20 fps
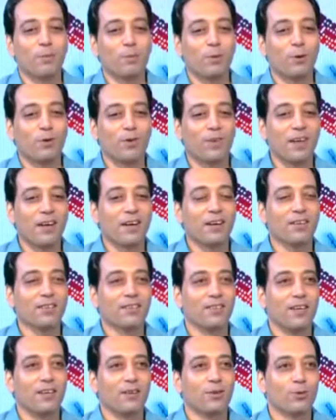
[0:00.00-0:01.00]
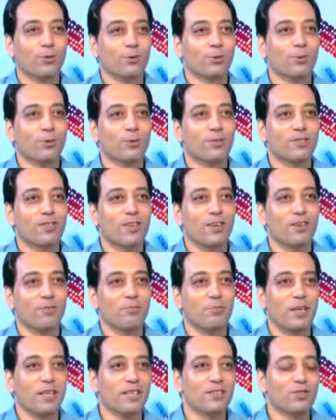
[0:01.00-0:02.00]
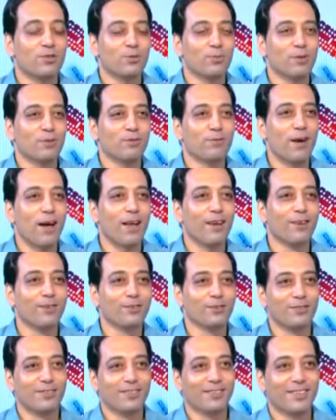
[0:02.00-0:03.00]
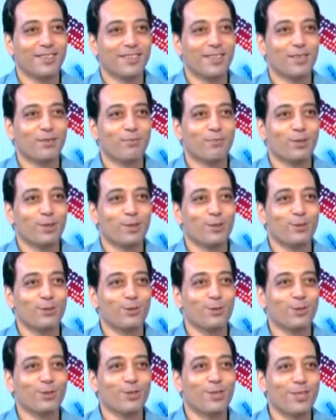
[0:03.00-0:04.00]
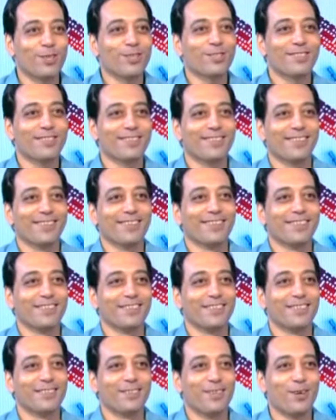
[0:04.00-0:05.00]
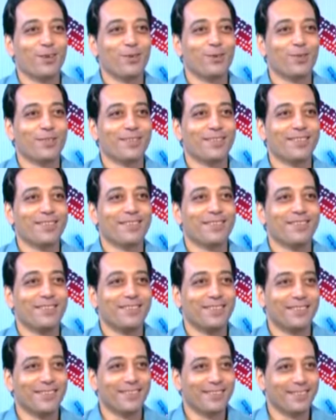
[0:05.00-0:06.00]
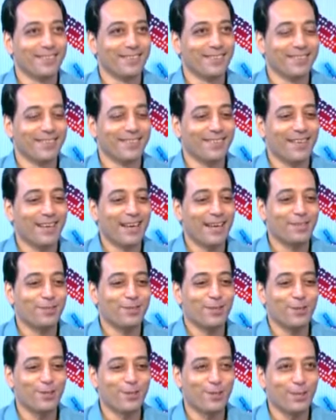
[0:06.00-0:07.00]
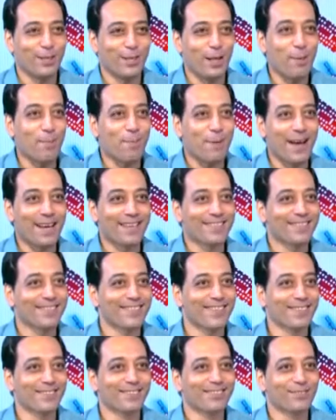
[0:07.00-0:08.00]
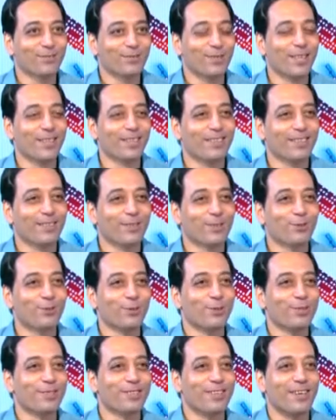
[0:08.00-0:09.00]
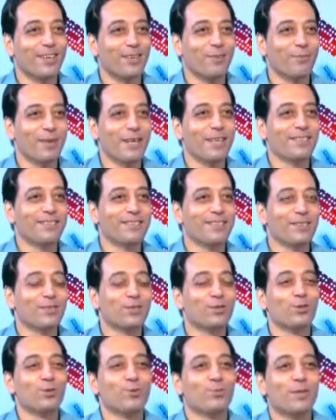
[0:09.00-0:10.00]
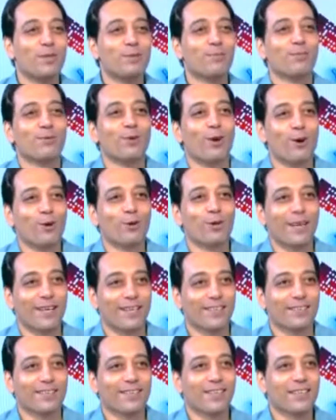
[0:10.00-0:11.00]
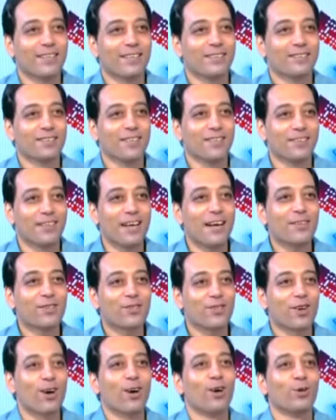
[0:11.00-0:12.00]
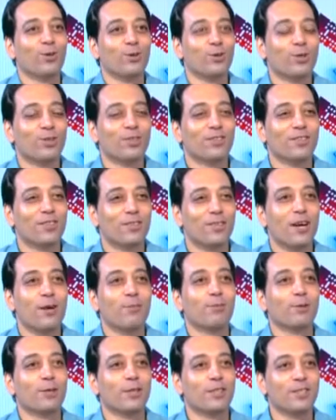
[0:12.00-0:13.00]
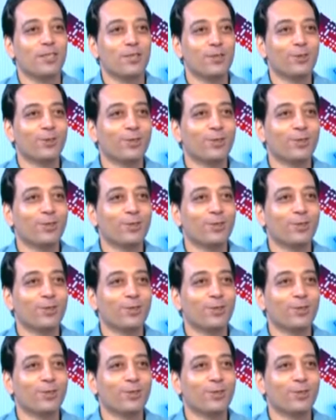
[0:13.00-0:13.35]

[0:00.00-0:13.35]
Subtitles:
think that rules are made to be followed, but you just, you know, had this slip and said, well, rules are made to be broken. Does that show the rebel in you?